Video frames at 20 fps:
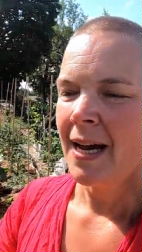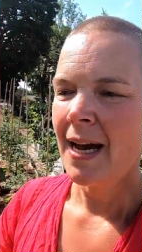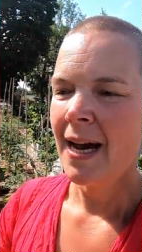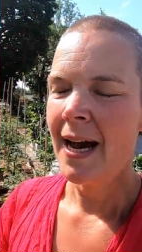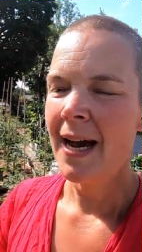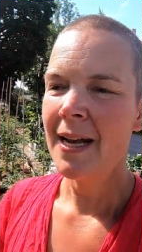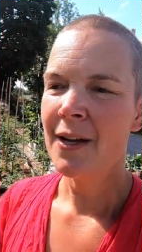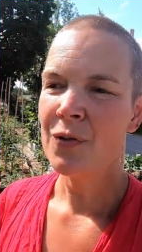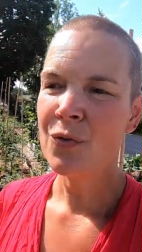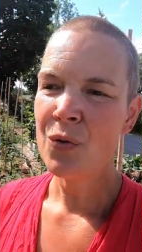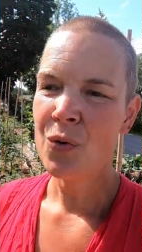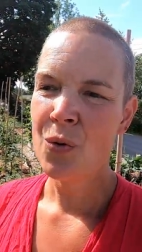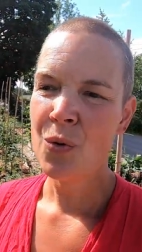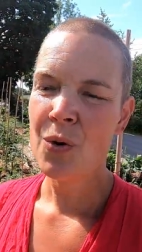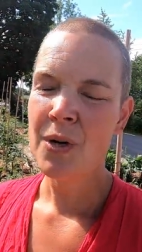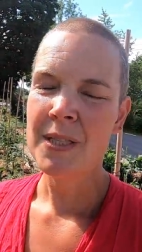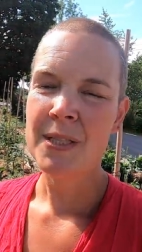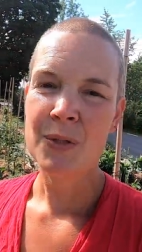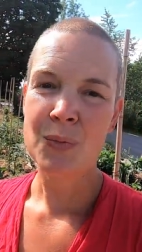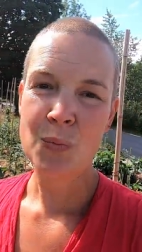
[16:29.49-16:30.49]
I
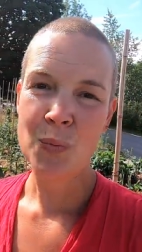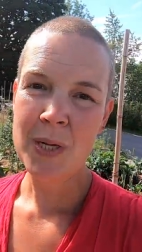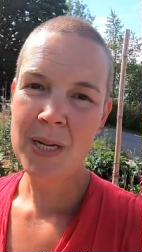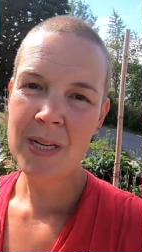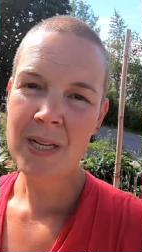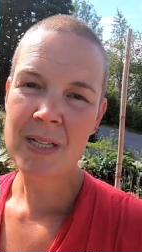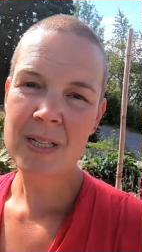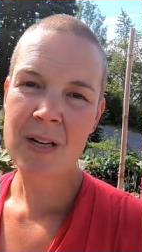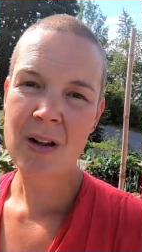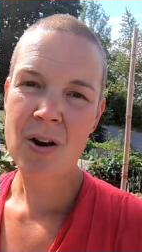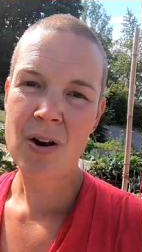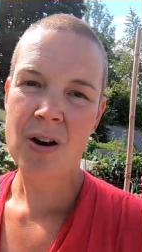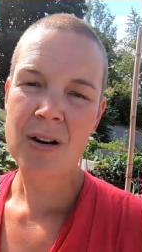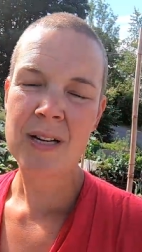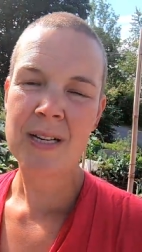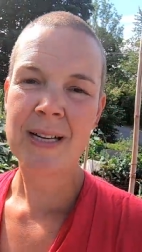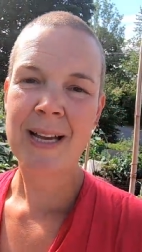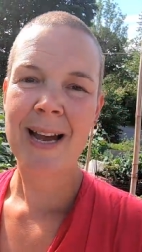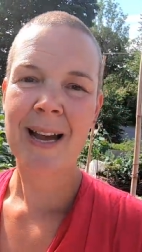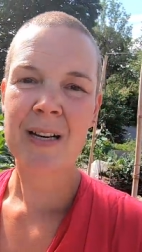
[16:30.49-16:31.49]
grow a Swedish
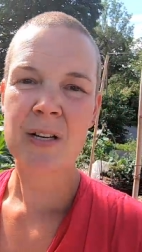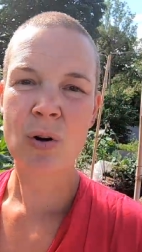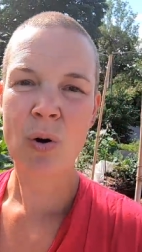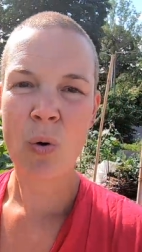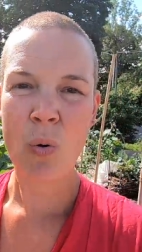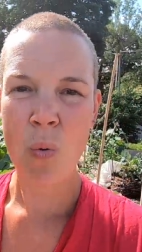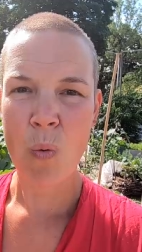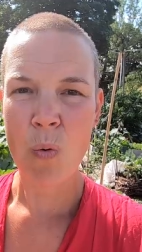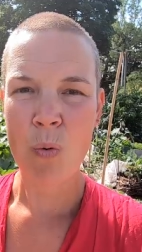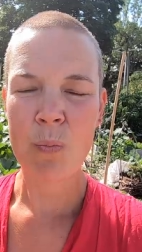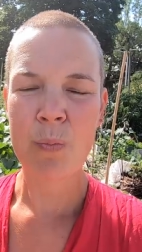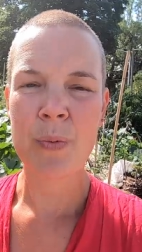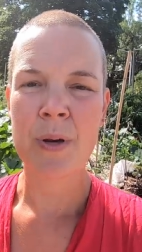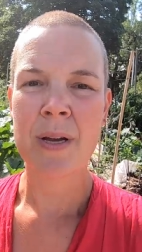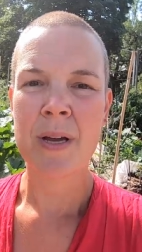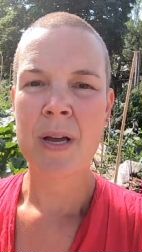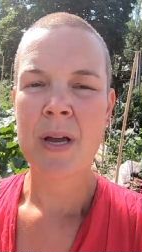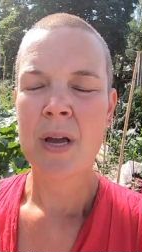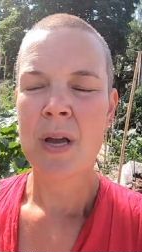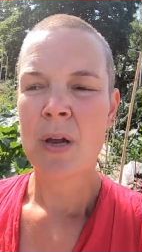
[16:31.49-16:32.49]
garden at home
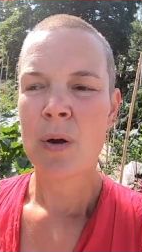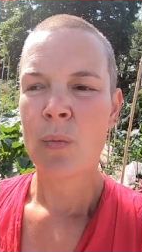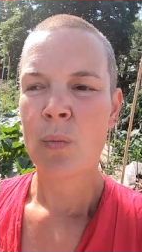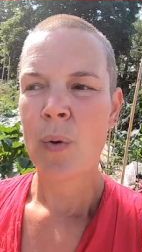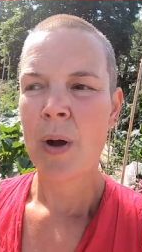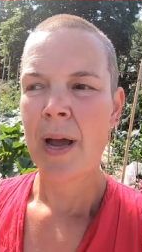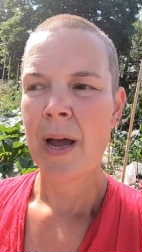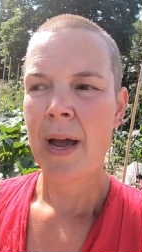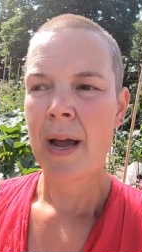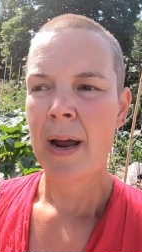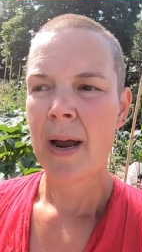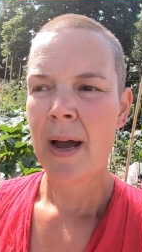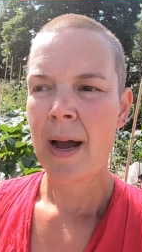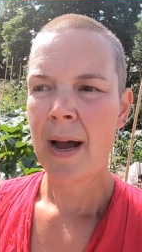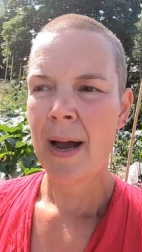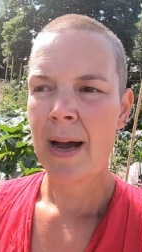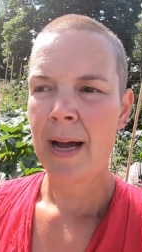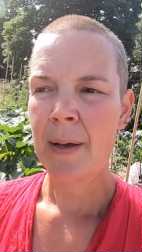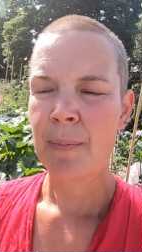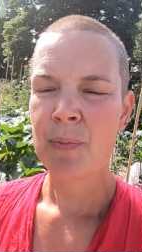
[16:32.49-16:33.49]
where
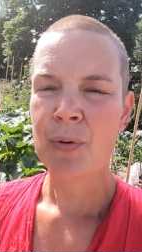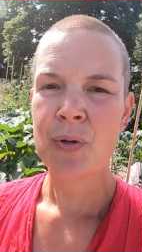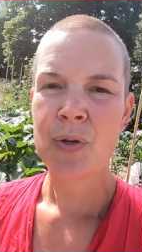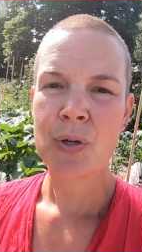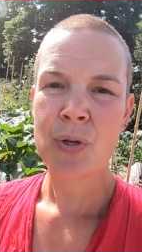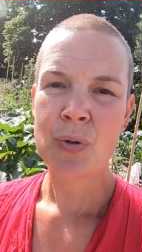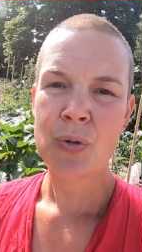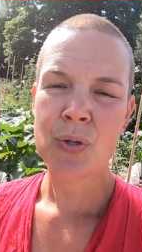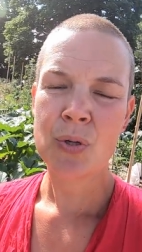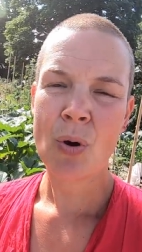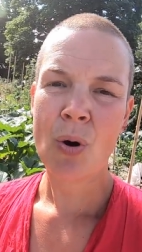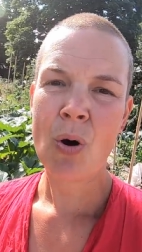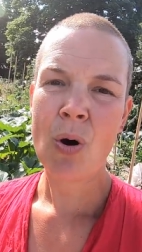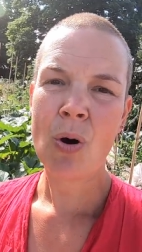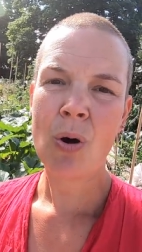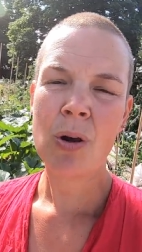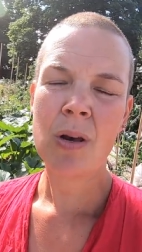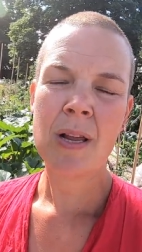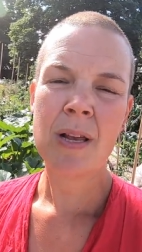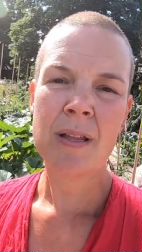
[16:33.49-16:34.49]
I produce
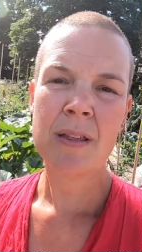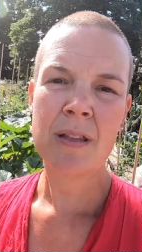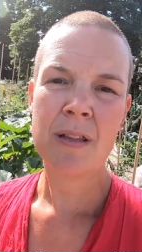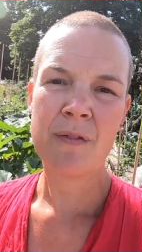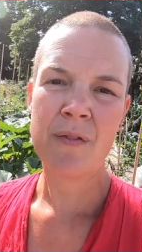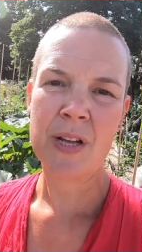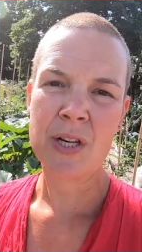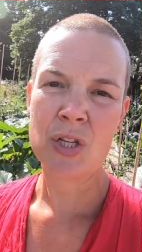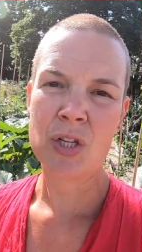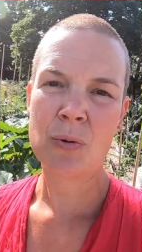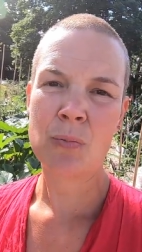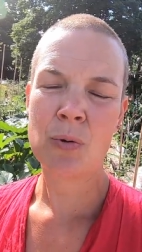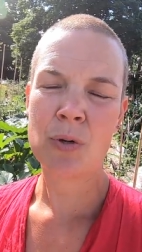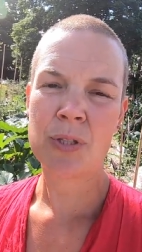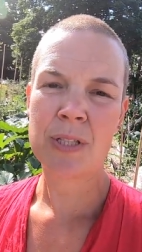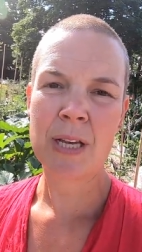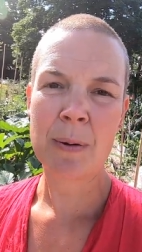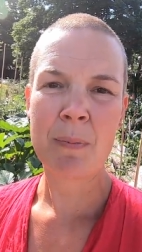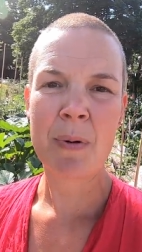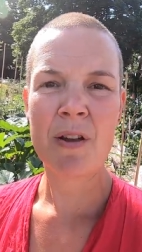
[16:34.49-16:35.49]
all the
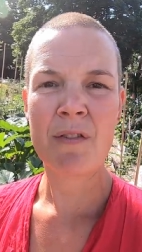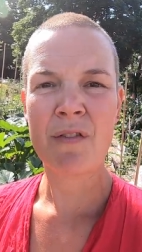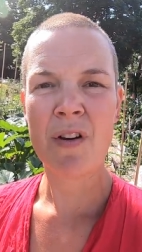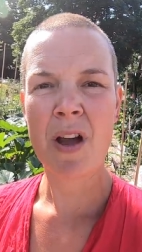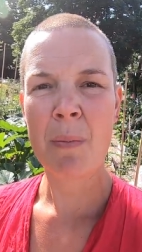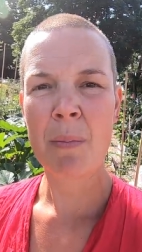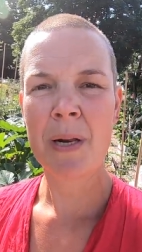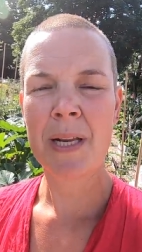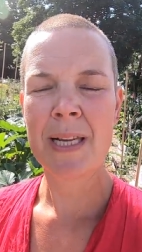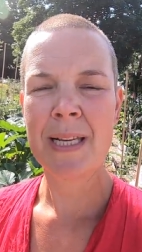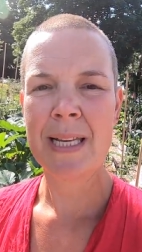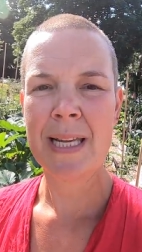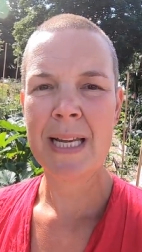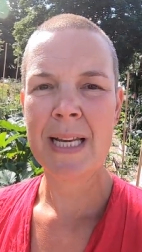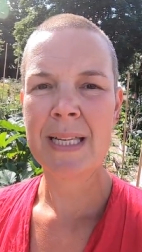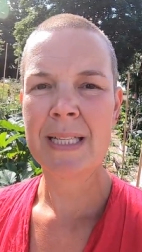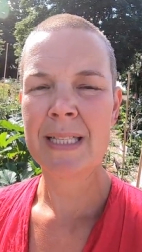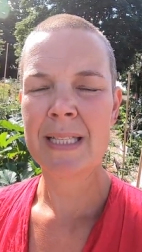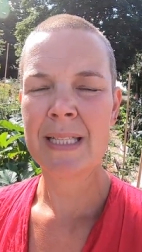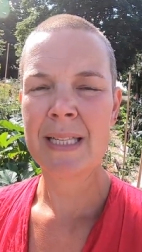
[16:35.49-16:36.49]
vegetables that my family
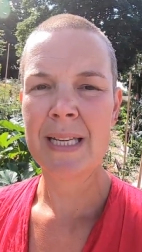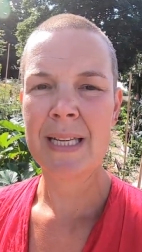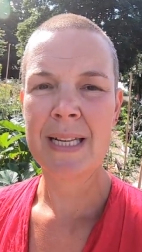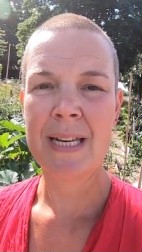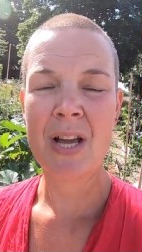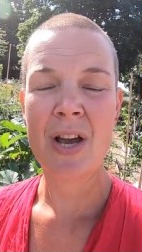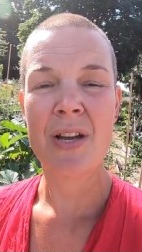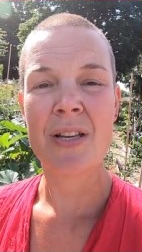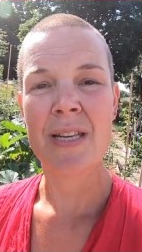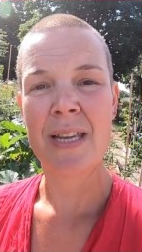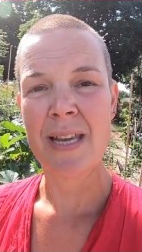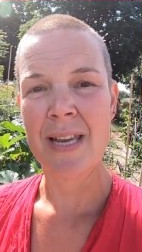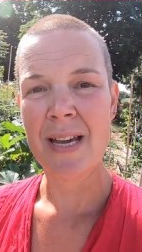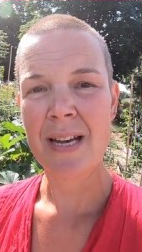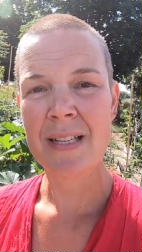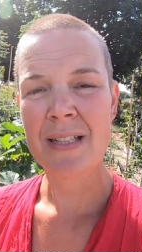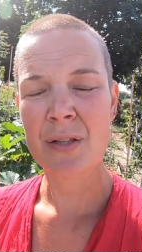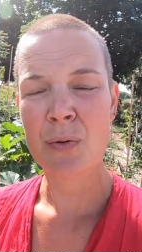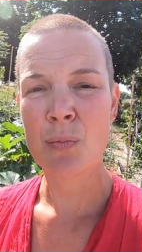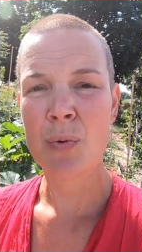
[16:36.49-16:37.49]
needs in a
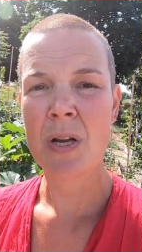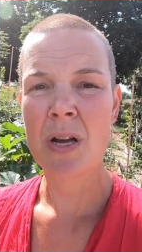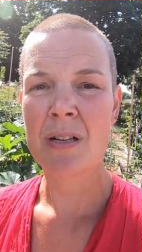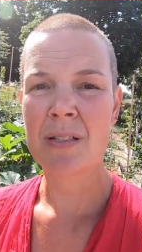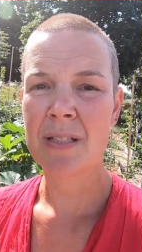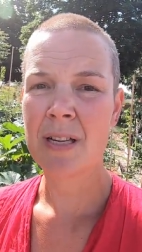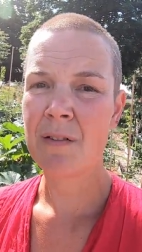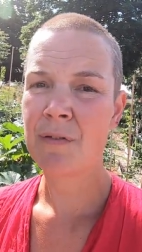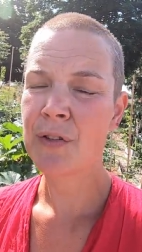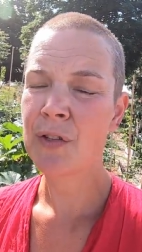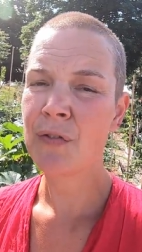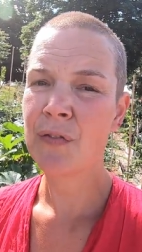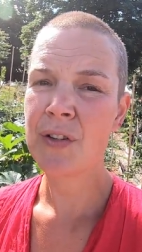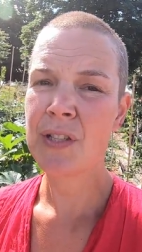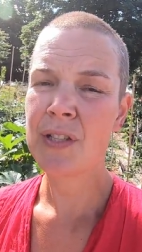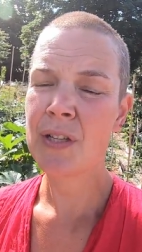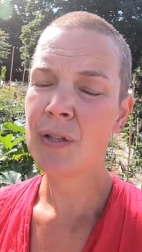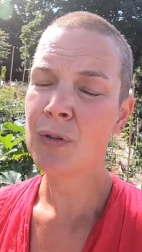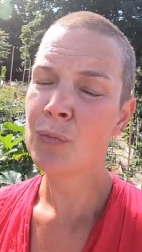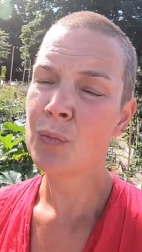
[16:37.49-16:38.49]
year, so we are
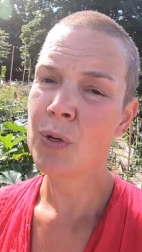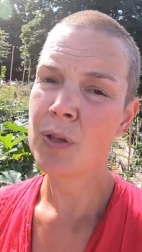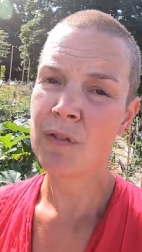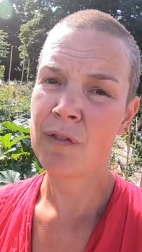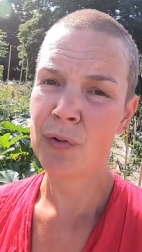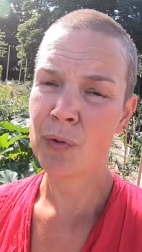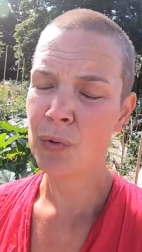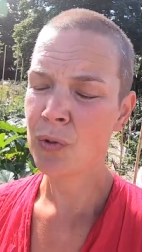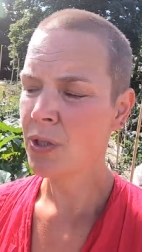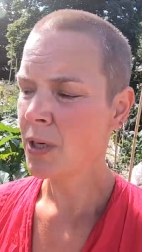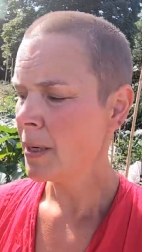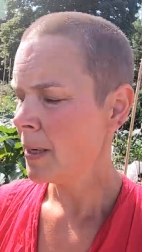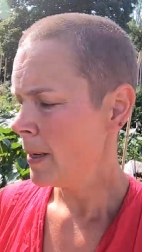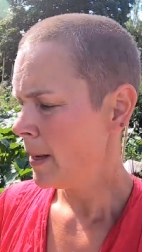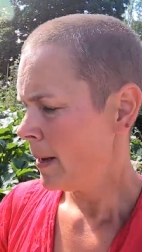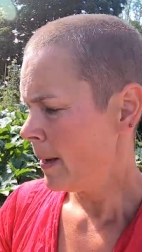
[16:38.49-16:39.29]
self-sufficient with food.